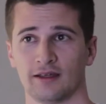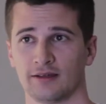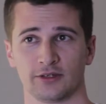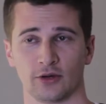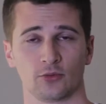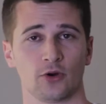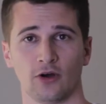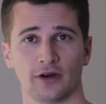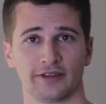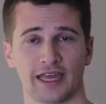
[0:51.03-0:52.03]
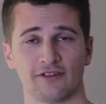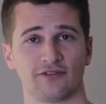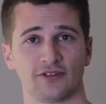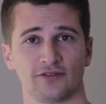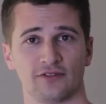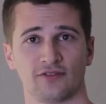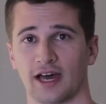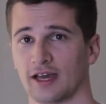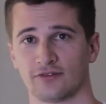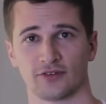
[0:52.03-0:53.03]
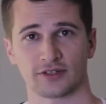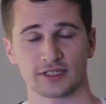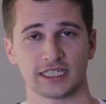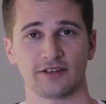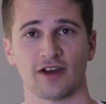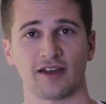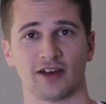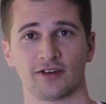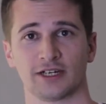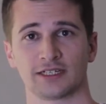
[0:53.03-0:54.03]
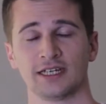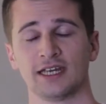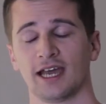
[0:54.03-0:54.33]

raw on the F55 or the C500.